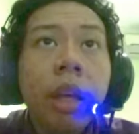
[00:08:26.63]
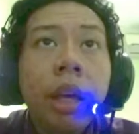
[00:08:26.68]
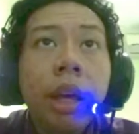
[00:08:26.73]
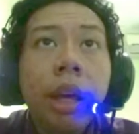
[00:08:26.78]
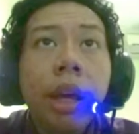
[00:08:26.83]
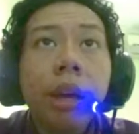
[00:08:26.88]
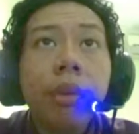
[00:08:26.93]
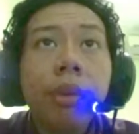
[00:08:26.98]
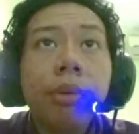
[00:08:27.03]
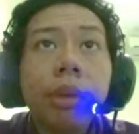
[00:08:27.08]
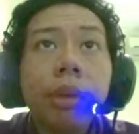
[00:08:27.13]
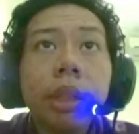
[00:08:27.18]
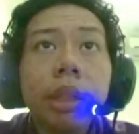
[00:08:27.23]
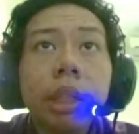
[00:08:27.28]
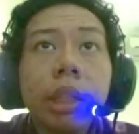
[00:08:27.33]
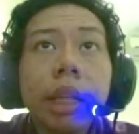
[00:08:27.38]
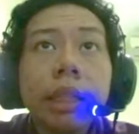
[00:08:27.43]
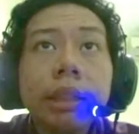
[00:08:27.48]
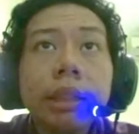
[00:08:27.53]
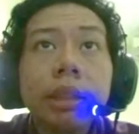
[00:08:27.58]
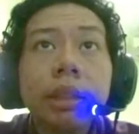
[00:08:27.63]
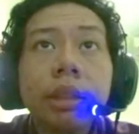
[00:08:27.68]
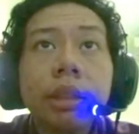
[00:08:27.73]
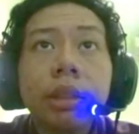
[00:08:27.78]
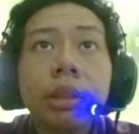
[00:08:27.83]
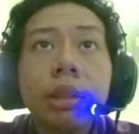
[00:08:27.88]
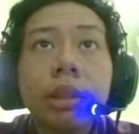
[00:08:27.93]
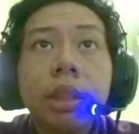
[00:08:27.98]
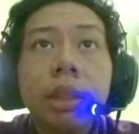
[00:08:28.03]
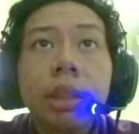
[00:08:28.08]
if with
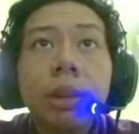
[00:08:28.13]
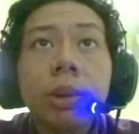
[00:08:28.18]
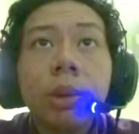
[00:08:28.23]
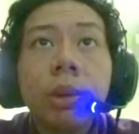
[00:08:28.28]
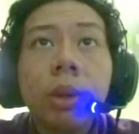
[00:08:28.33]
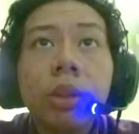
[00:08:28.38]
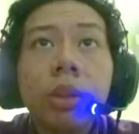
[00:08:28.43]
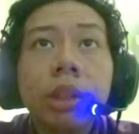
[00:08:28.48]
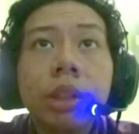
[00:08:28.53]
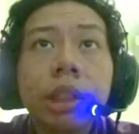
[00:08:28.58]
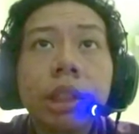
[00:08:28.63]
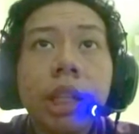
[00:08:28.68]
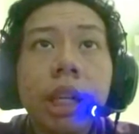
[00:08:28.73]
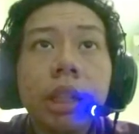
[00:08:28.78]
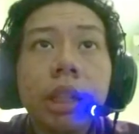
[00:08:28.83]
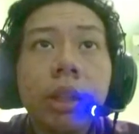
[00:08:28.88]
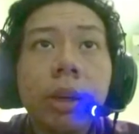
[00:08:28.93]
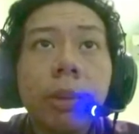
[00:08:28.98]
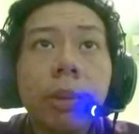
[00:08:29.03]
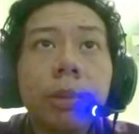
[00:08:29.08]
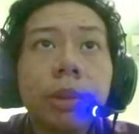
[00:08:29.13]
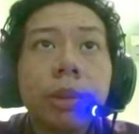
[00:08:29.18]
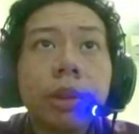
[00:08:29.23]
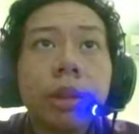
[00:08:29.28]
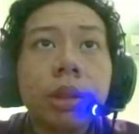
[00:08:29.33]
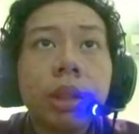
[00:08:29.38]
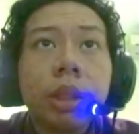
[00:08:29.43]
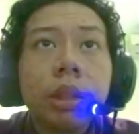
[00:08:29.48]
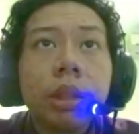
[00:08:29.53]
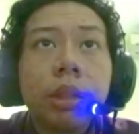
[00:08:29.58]
less 2 oxygen atoms,